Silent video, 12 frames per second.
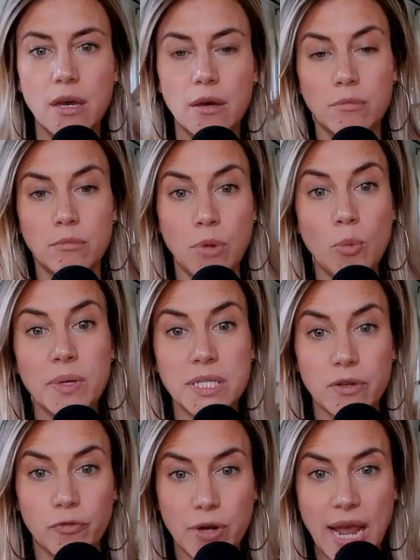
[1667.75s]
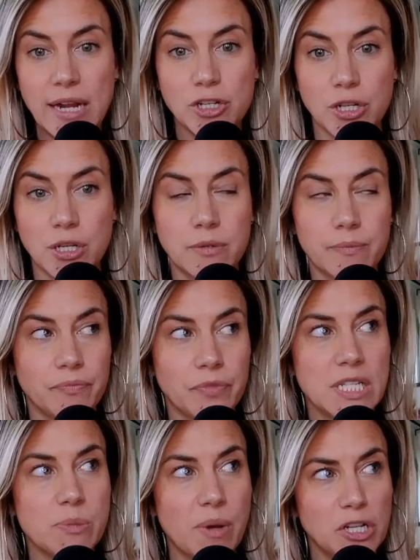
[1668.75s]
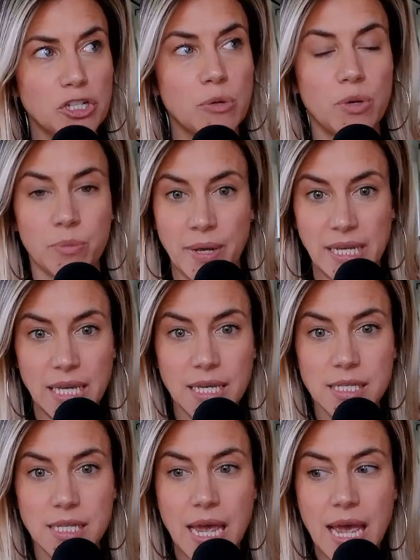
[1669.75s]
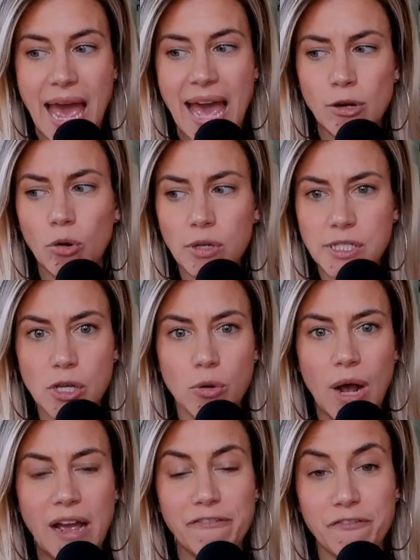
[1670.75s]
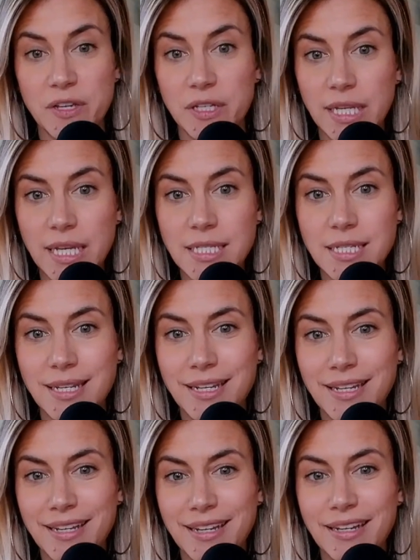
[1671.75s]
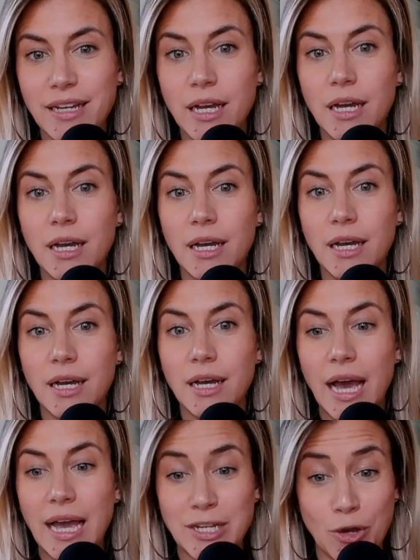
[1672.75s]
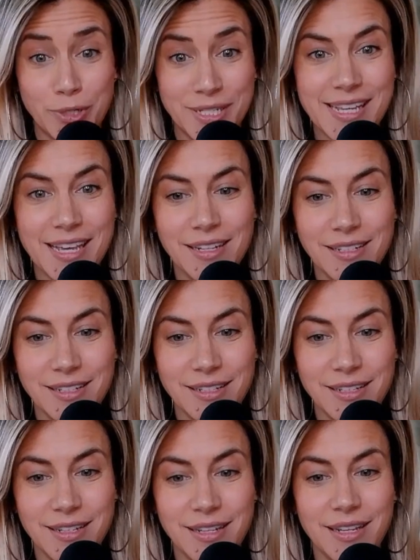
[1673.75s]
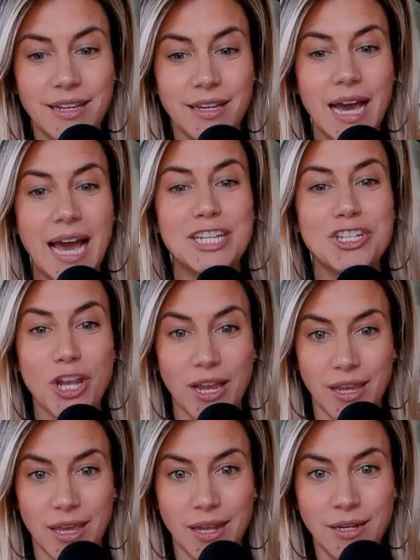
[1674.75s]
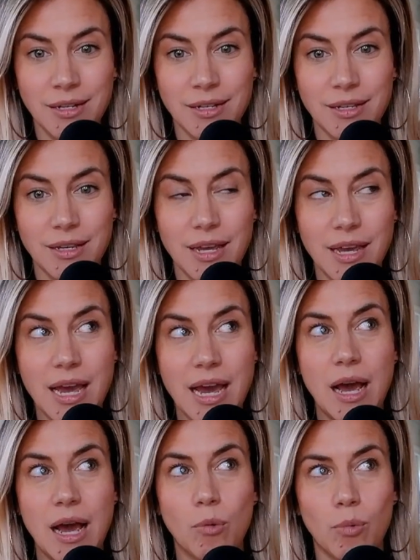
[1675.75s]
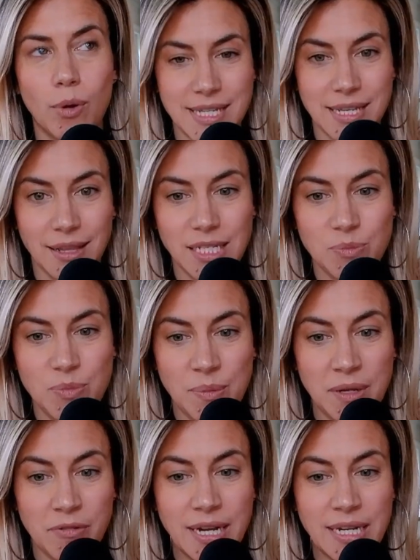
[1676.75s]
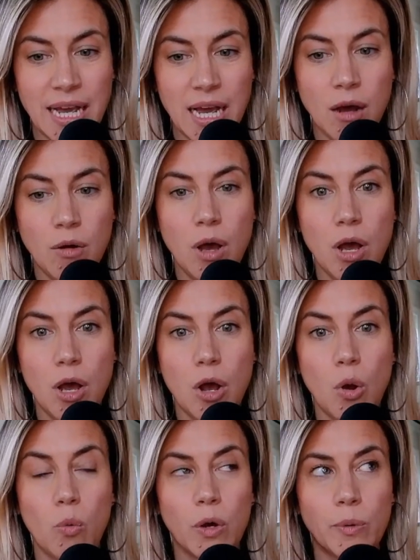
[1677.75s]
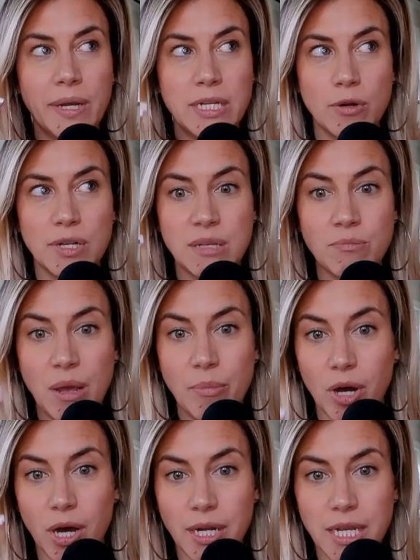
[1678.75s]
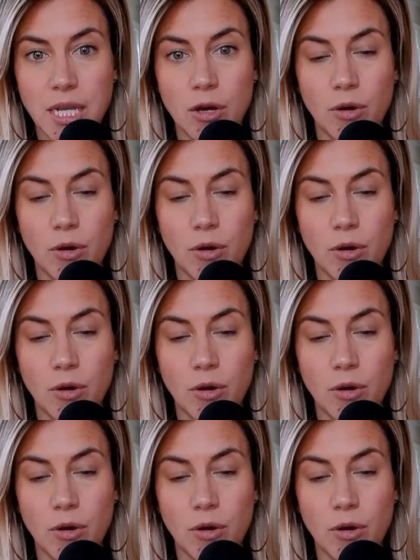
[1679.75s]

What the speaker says: moments of reaction, especially with my kids. And also I feel it. I notice it. I check in. What's it like to be me right now? What do I notice in my body? Oh,